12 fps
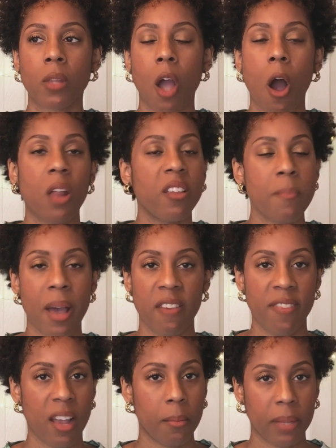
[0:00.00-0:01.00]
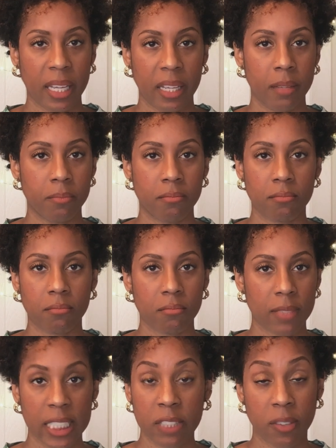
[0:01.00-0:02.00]
all of my family
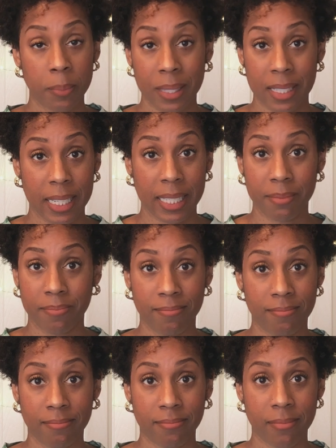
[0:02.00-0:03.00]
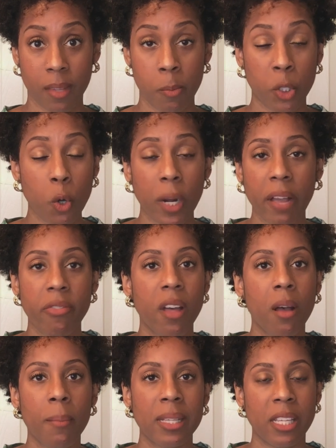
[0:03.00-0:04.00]
is from the city. Majority of
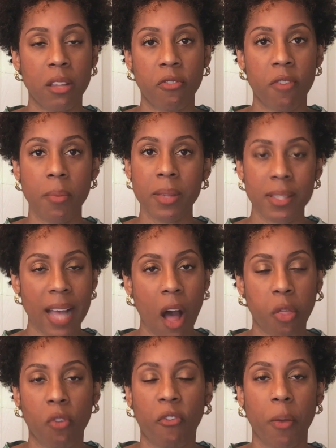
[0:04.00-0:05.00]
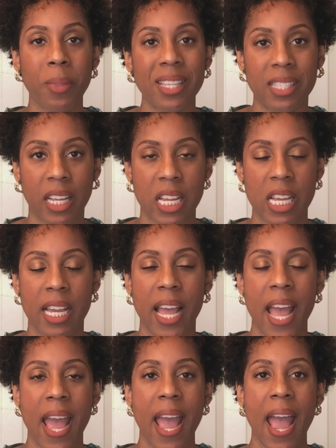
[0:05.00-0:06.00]
them is either from the South or from the city.
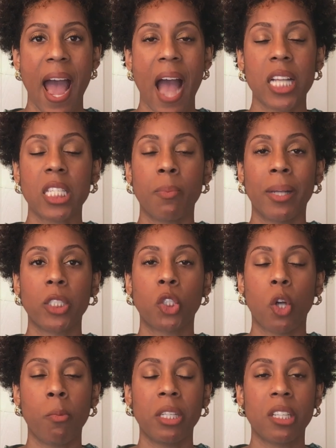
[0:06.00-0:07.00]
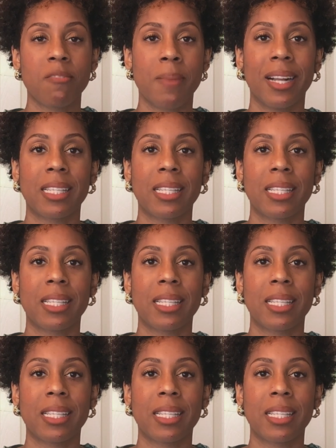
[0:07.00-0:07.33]
I spent so much of my